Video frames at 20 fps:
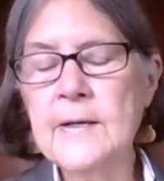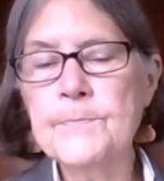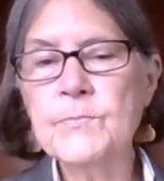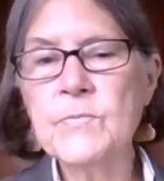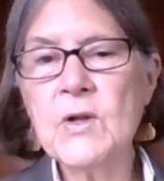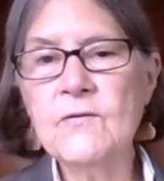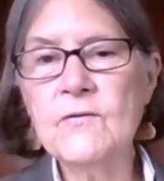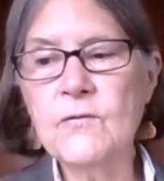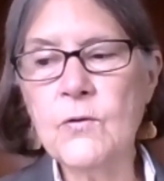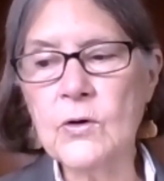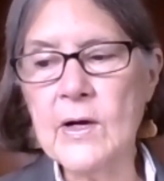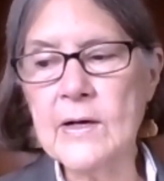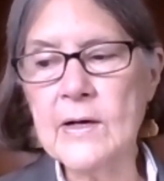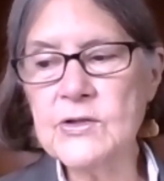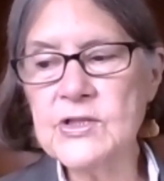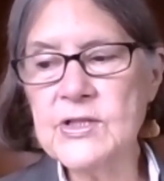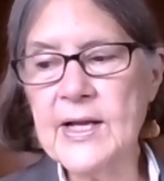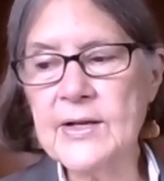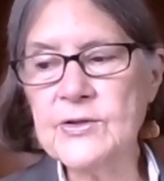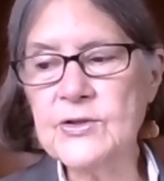for our
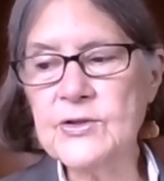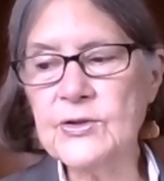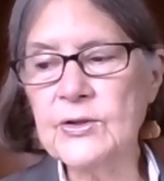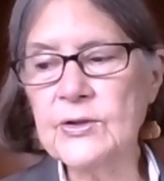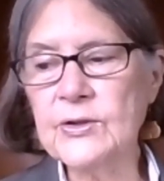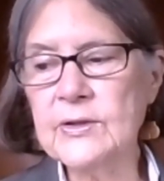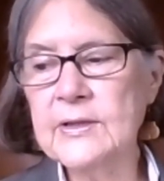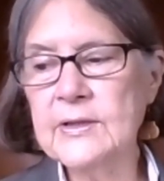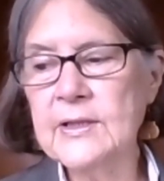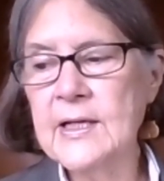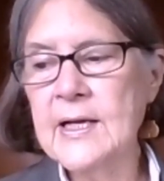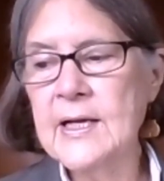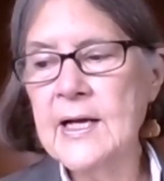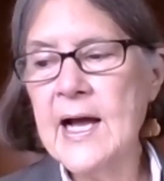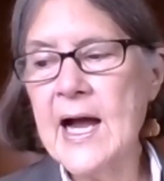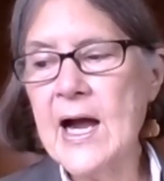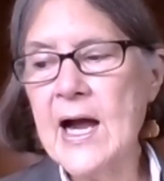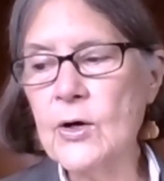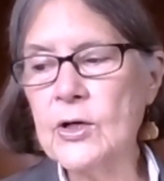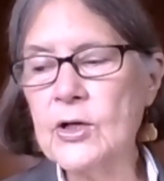center,
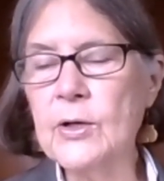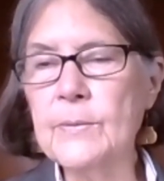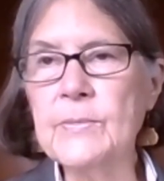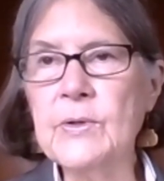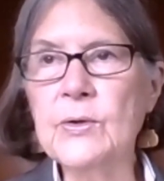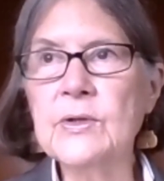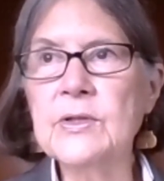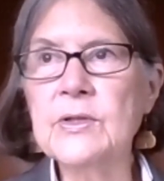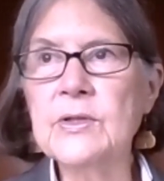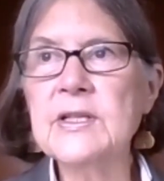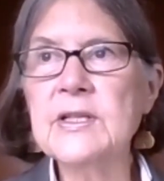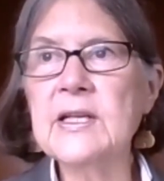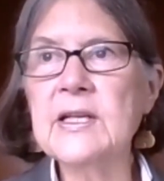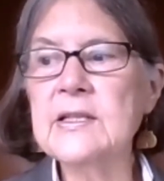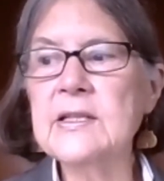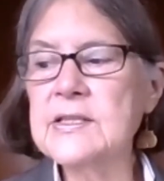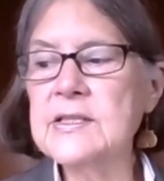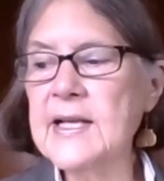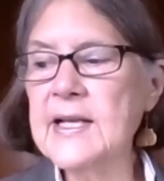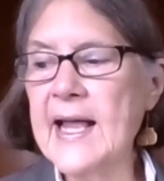our
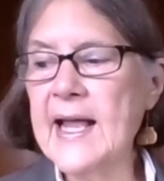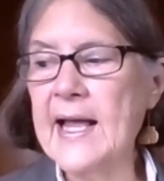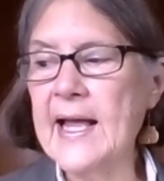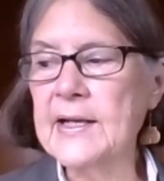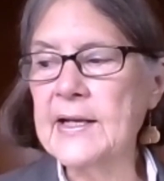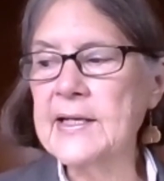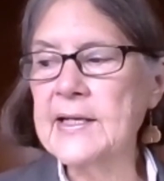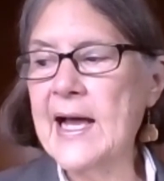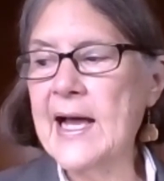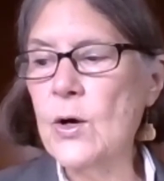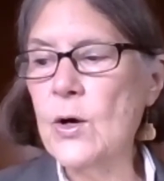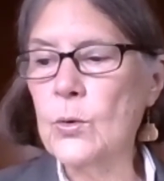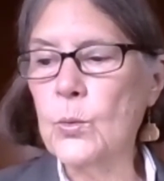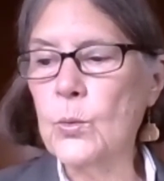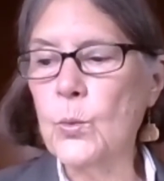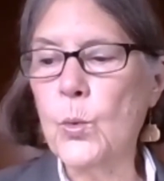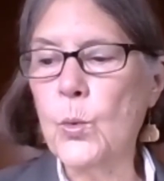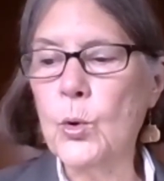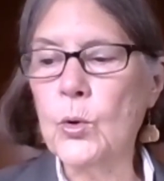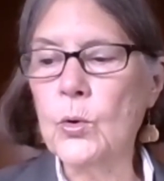communities, and our
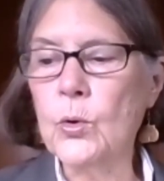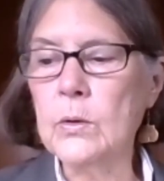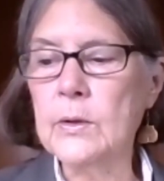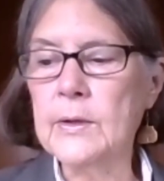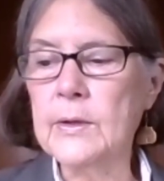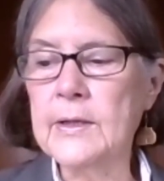world.